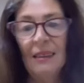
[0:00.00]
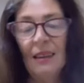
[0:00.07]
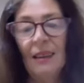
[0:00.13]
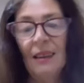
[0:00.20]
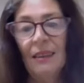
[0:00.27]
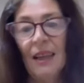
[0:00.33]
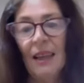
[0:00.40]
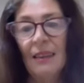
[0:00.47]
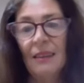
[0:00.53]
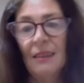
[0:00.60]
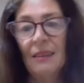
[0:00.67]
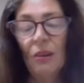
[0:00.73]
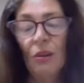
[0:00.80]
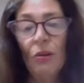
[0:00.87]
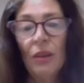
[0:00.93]
that he does?
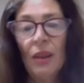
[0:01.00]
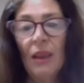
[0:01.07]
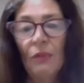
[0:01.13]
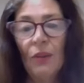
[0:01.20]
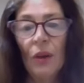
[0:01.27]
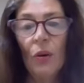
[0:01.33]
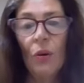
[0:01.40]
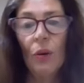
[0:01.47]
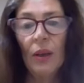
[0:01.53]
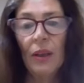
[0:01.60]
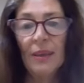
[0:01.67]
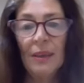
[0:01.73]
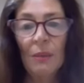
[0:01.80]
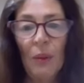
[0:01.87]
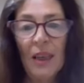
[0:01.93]
You couldn't even call it
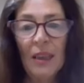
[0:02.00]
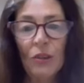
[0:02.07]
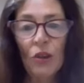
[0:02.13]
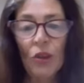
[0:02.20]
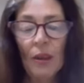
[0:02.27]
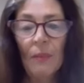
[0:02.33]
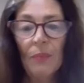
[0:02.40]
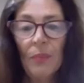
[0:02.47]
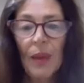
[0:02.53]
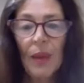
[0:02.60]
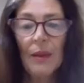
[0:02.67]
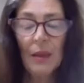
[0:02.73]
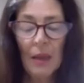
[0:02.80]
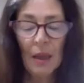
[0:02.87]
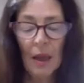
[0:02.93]
a speech.
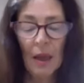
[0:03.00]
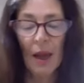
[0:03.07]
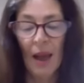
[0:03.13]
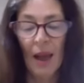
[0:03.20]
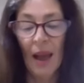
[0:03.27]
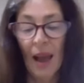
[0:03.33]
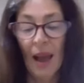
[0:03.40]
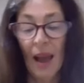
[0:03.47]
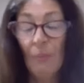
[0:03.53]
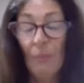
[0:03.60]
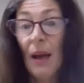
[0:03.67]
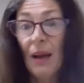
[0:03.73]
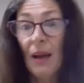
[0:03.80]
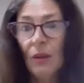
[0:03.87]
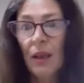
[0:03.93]

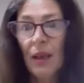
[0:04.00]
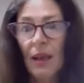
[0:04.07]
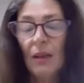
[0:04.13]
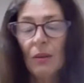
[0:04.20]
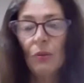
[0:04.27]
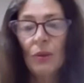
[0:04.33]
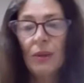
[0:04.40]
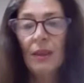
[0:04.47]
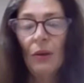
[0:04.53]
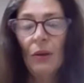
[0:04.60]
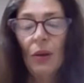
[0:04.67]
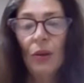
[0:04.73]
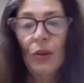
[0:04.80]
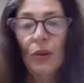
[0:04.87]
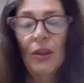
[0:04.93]
Apparently, I also
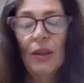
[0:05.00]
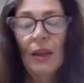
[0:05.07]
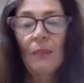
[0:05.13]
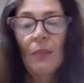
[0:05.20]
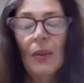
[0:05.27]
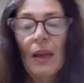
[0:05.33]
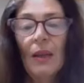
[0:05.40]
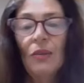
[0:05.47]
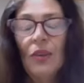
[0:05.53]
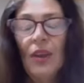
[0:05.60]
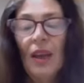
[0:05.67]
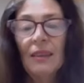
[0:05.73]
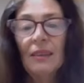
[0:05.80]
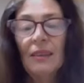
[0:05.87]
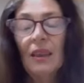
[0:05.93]
heard
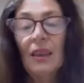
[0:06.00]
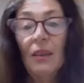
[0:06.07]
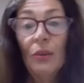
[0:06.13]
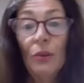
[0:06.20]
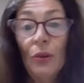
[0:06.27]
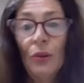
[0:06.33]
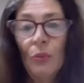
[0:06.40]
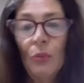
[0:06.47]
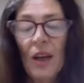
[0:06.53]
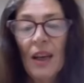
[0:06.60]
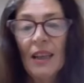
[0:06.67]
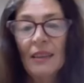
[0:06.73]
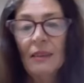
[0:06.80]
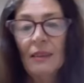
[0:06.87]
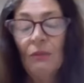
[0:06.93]
that the
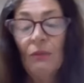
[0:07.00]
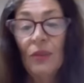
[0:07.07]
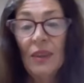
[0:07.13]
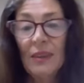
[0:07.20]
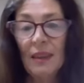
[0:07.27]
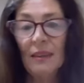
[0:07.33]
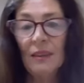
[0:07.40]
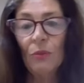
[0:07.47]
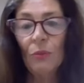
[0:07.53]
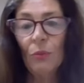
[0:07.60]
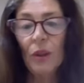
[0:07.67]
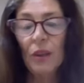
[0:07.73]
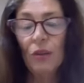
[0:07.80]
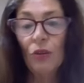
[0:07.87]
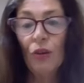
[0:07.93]
Erdogan visit
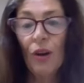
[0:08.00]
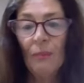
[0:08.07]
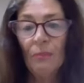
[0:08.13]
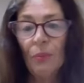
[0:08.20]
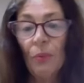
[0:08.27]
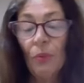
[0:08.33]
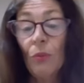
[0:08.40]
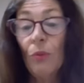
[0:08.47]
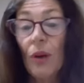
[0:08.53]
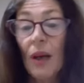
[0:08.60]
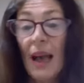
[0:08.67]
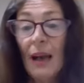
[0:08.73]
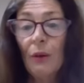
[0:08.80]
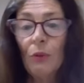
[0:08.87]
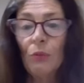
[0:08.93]
with Trump,
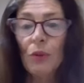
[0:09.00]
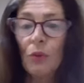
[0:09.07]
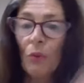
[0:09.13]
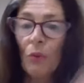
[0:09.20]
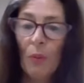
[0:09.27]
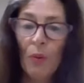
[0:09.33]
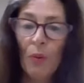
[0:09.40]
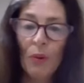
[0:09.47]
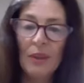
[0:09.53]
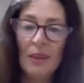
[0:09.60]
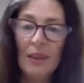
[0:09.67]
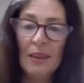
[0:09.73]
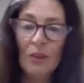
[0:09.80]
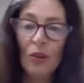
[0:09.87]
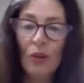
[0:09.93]
how it was reported
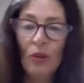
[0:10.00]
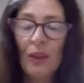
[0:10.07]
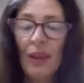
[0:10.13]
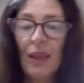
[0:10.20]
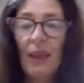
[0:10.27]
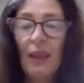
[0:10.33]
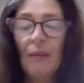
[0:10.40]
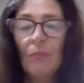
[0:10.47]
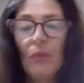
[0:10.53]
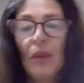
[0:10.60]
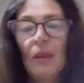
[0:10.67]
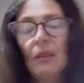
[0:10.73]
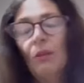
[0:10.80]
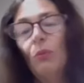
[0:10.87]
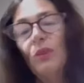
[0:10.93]
in Turkey,
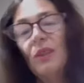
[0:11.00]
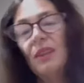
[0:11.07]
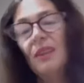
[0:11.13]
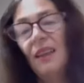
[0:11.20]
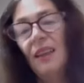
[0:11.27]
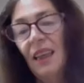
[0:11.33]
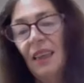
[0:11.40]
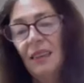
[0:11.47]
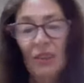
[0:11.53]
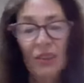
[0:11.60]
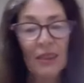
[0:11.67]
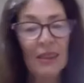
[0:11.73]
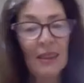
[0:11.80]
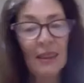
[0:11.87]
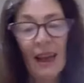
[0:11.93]
was that he
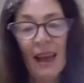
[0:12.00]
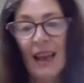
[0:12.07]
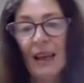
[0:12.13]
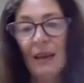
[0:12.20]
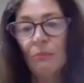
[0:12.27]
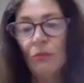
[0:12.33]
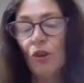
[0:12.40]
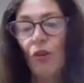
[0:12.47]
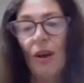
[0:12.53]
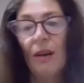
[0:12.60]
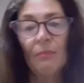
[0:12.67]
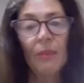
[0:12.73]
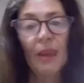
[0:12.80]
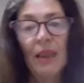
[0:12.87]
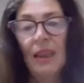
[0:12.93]
just slammed
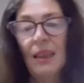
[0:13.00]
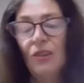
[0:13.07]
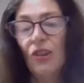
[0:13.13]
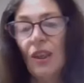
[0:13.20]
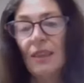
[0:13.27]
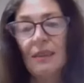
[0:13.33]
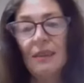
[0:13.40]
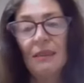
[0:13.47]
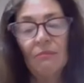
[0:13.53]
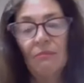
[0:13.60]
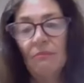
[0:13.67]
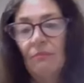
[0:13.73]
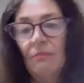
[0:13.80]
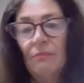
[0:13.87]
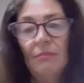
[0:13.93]
Trump. He just
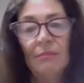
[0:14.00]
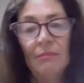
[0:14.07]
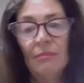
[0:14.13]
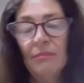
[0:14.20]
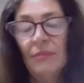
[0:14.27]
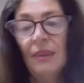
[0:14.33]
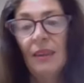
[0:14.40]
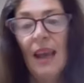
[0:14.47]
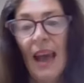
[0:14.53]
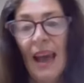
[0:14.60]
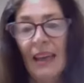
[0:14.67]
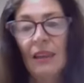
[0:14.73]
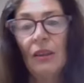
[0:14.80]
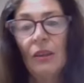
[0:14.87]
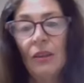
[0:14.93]

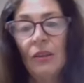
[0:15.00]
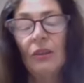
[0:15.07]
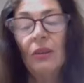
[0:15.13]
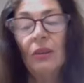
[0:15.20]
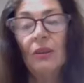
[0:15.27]
nailed,